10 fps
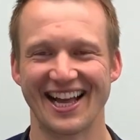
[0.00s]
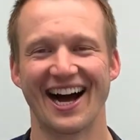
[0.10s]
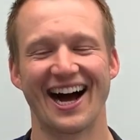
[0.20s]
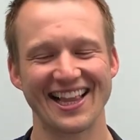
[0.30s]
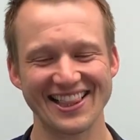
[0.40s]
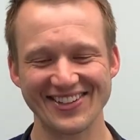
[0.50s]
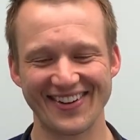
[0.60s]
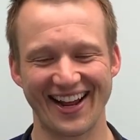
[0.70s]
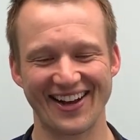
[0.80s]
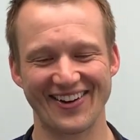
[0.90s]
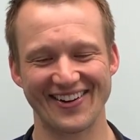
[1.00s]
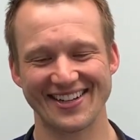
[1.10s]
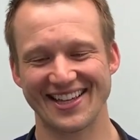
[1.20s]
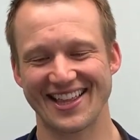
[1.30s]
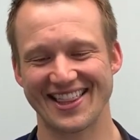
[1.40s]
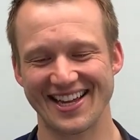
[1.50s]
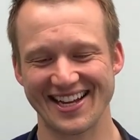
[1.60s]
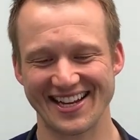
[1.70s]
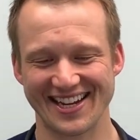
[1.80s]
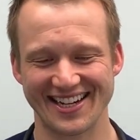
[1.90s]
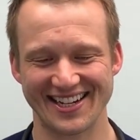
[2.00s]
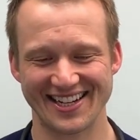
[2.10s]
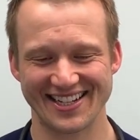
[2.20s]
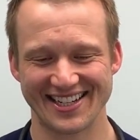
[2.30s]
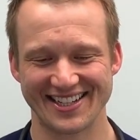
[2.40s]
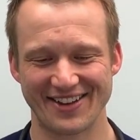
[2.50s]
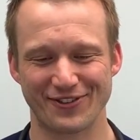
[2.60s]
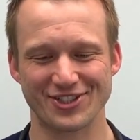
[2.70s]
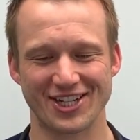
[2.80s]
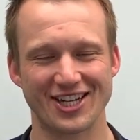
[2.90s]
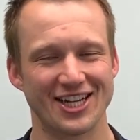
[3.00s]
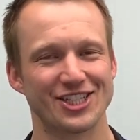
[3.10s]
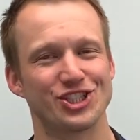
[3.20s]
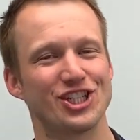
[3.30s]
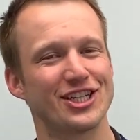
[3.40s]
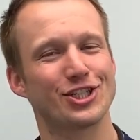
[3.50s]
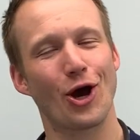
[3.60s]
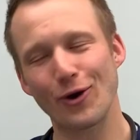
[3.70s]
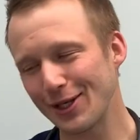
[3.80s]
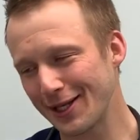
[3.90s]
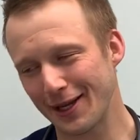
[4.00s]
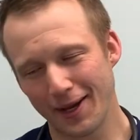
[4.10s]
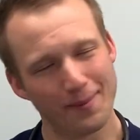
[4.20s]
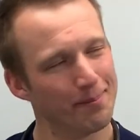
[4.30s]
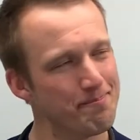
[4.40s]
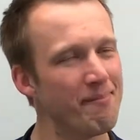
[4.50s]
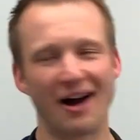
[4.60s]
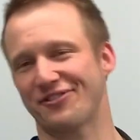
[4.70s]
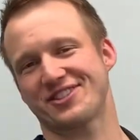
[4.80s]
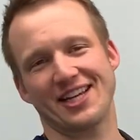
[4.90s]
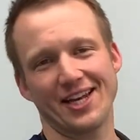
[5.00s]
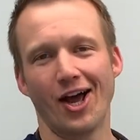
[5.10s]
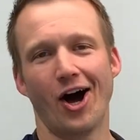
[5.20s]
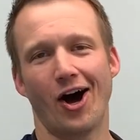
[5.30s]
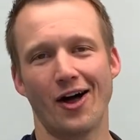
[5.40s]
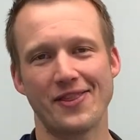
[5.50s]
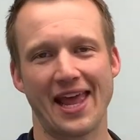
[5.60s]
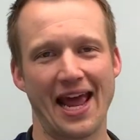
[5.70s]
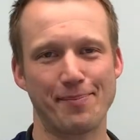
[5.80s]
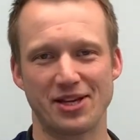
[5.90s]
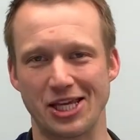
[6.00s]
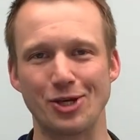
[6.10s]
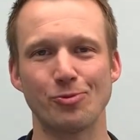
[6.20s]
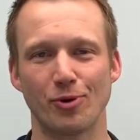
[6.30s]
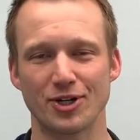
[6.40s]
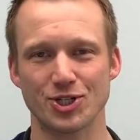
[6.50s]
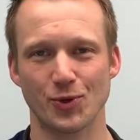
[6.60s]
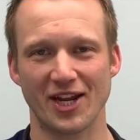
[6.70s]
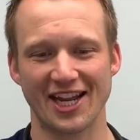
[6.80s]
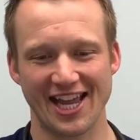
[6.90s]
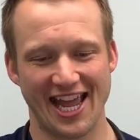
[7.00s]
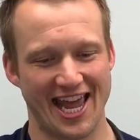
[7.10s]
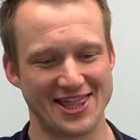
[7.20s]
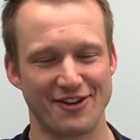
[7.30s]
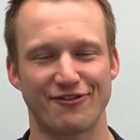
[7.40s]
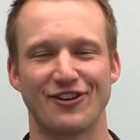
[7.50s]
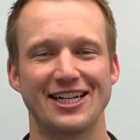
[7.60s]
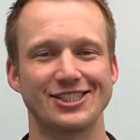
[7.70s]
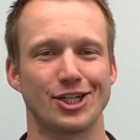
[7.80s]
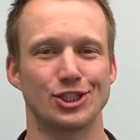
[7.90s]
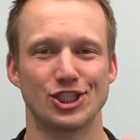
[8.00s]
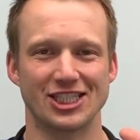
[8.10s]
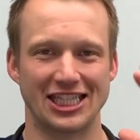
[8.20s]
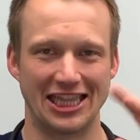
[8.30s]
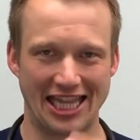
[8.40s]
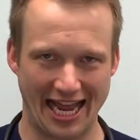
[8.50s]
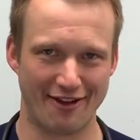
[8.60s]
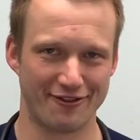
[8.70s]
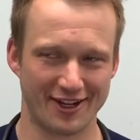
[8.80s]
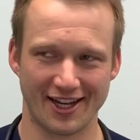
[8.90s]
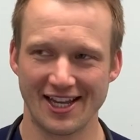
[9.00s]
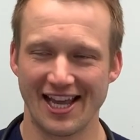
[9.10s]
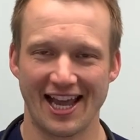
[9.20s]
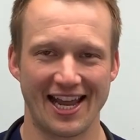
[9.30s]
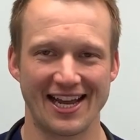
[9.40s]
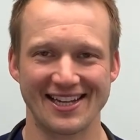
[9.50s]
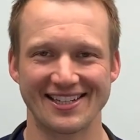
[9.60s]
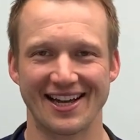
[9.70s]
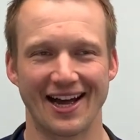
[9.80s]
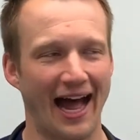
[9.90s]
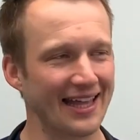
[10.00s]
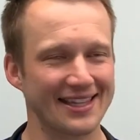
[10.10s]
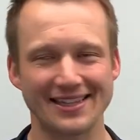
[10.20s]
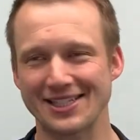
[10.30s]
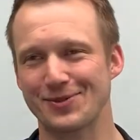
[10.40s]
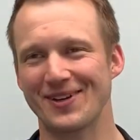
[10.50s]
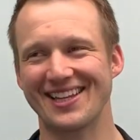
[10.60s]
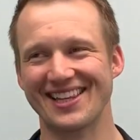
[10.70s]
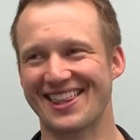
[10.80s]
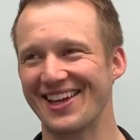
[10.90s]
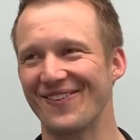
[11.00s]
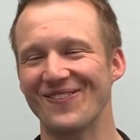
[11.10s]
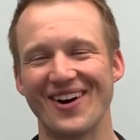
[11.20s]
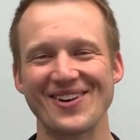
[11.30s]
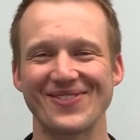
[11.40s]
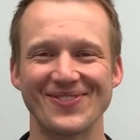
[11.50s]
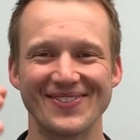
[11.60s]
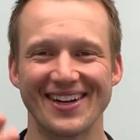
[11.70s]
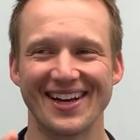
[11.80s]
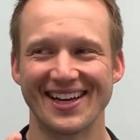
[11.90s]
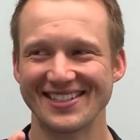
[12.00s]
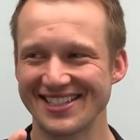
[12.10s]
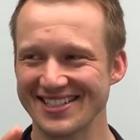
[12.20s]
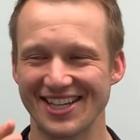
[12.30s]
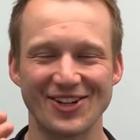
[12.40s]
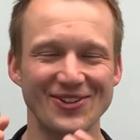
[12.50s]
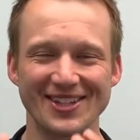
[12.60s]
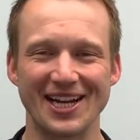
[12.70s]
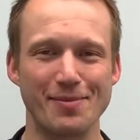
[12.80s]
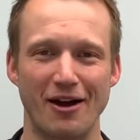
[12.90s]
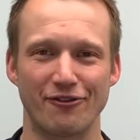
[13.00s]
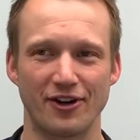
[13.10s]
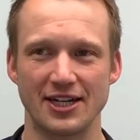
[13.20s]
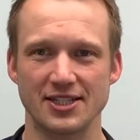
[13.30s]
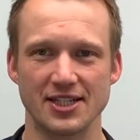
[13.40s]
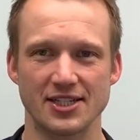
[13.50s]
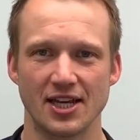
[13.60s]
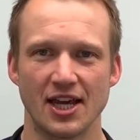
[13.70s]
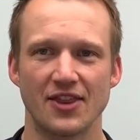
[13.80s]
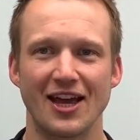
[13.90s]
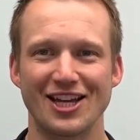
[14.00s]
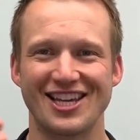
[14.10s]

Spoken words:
I love how they foresee. She totally muffs it on the Happy Gilmore swing, and the friends are just laughing. And I think that's what the wonderful, just the cool thing about Friends is that